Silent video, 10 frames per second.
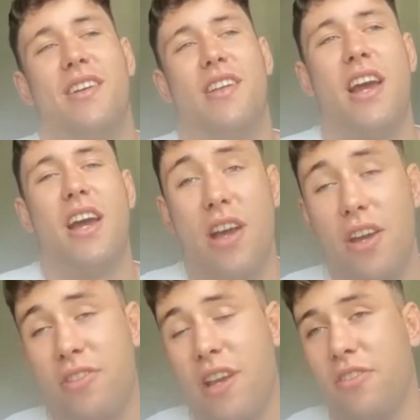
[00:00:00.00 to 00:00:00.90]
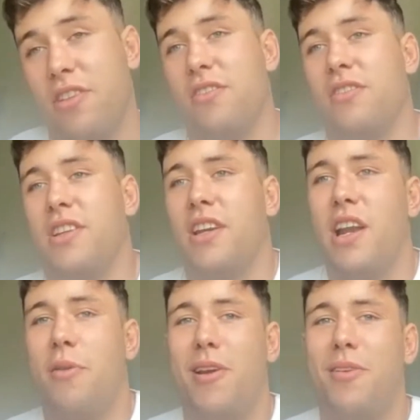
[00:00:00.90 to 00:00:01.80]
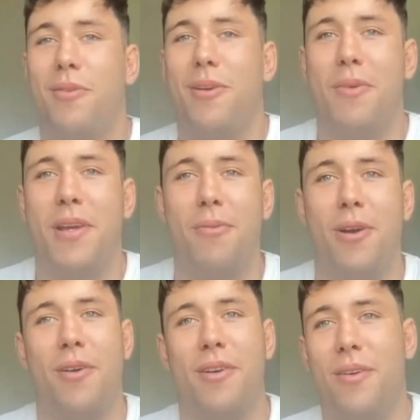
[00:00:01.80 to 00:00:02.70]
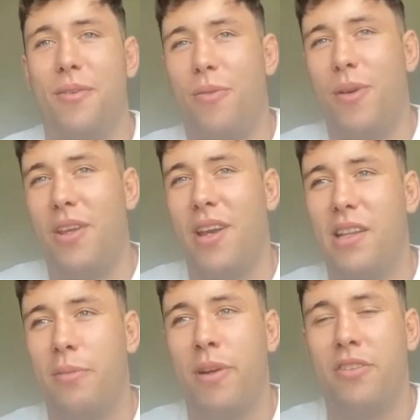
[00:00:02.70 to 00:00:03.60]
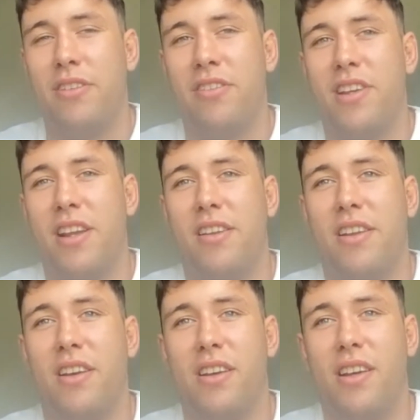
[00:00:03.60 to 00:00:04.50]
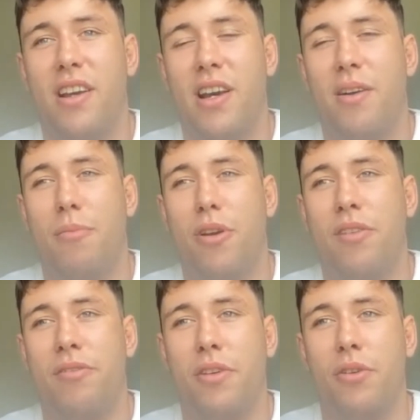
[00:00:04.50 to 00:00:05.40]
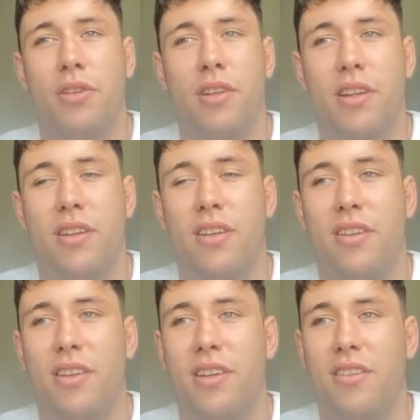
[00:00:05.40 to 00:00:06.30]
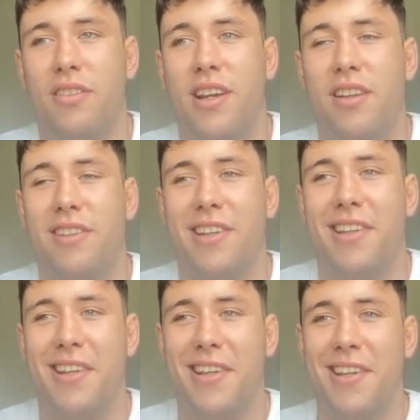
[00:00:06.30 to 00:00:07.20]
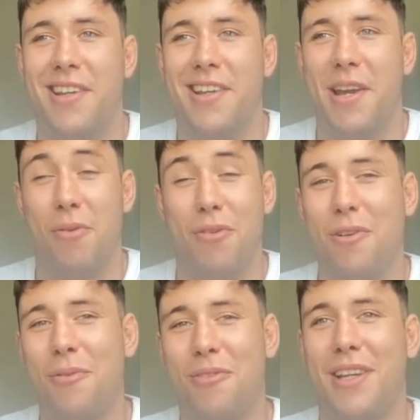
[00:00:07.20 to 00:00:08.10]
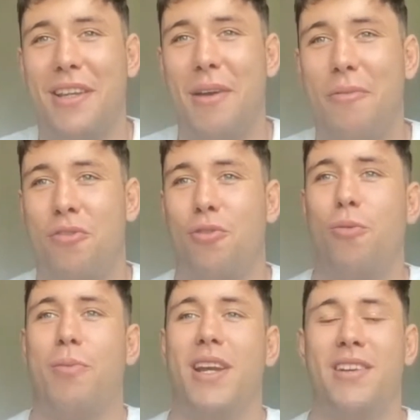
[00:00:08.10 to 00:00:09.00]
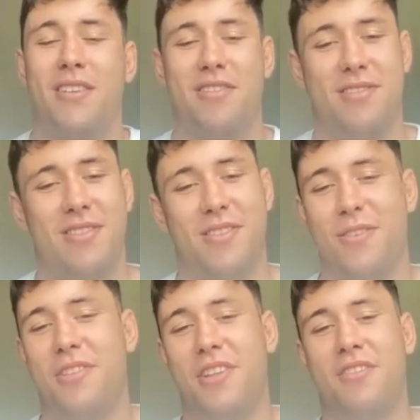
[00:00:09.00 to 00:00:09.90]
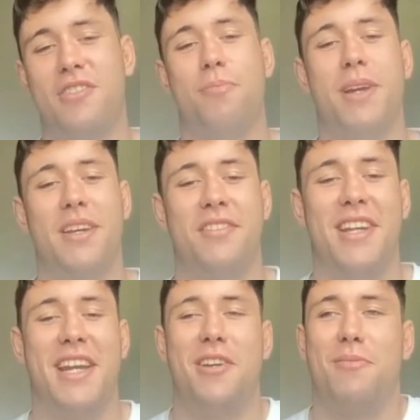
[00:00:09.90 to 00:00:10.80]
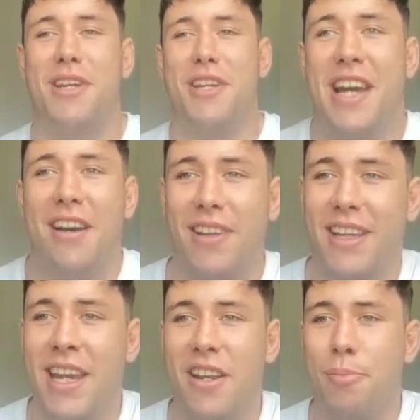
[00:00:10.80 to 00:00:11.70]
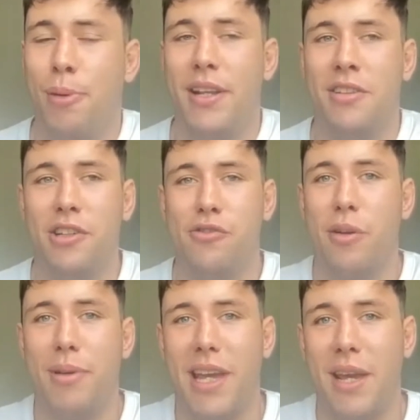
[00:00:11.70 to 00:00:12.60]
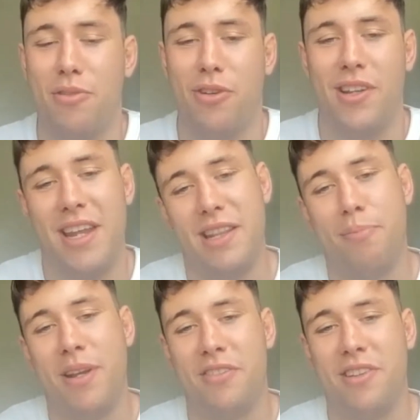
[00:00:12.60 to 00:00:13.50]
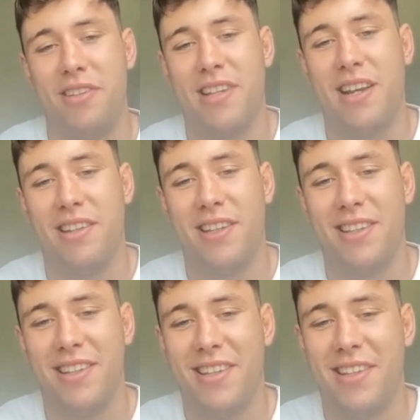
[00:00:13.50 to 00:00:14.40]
like I used to have a season ticket, and I mind when we had the pitch side standing at Murrayfield in the stands. Like, it was almost like, it was so big, because obviously it's such a big stadium, that you'd have like kids playing touch rugby games in the pitch side standing.